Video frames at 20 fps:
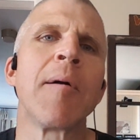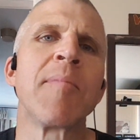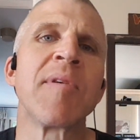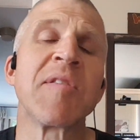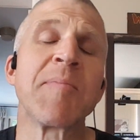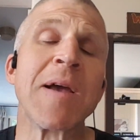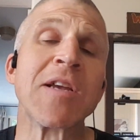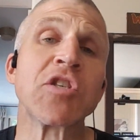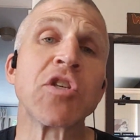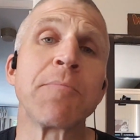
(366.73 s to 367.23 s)

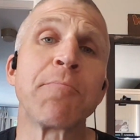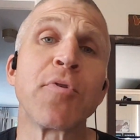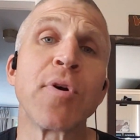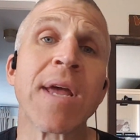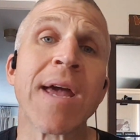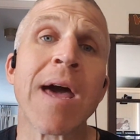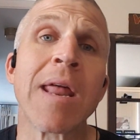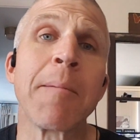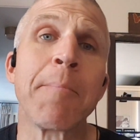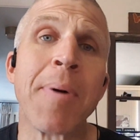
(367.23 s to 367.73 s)
especially
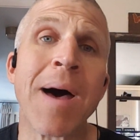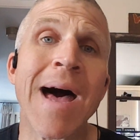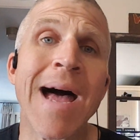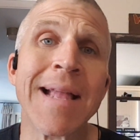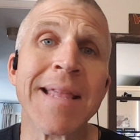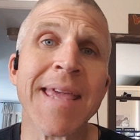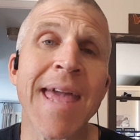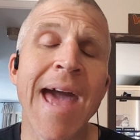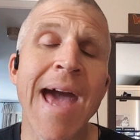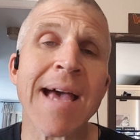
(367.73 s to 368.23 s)
putting on a
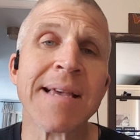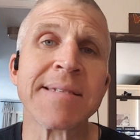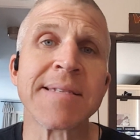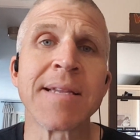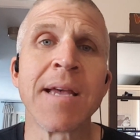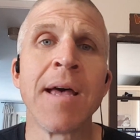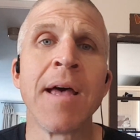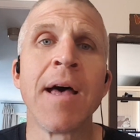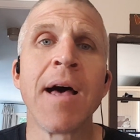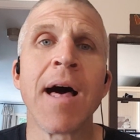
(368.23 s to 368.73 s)
podcast,
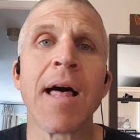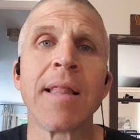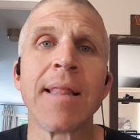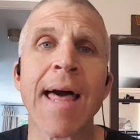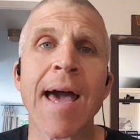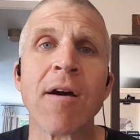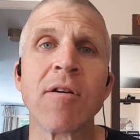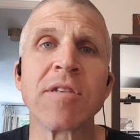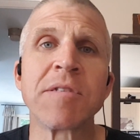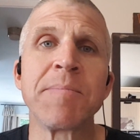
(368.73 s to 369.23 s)

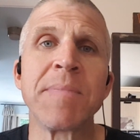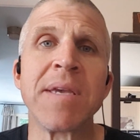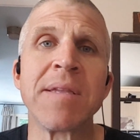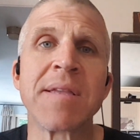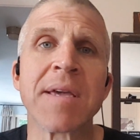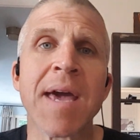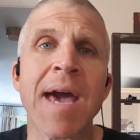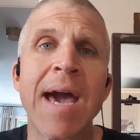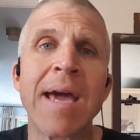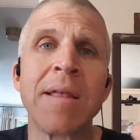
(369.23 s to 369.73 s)
allows me
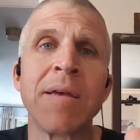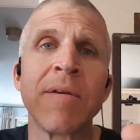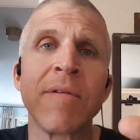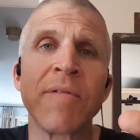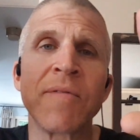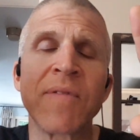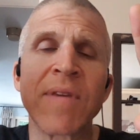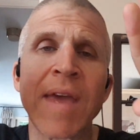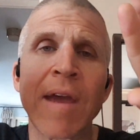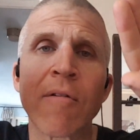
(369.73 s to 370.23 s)
to kind
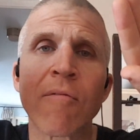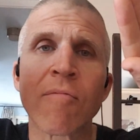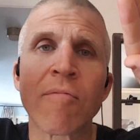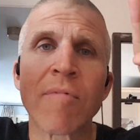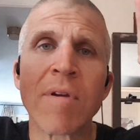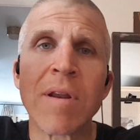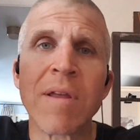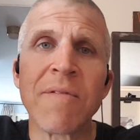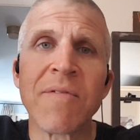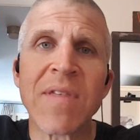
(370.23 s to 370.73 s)
of get
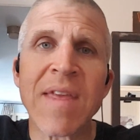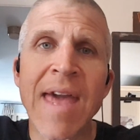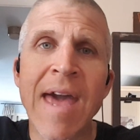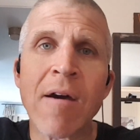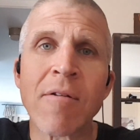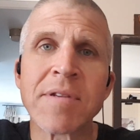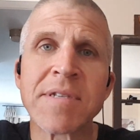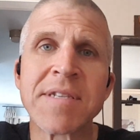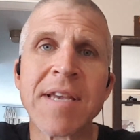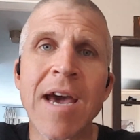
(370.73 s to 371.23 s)
rid of the
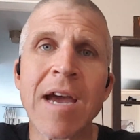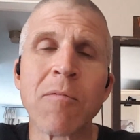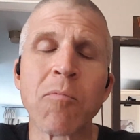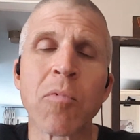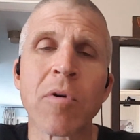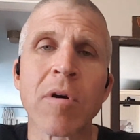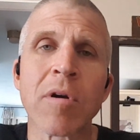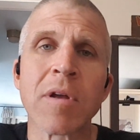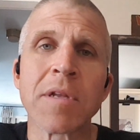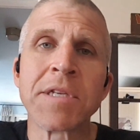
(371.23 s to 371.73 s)
outside
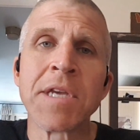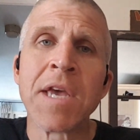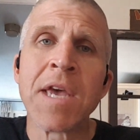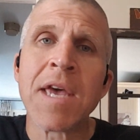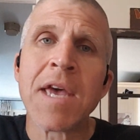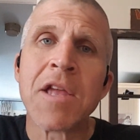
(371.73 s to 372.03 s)
world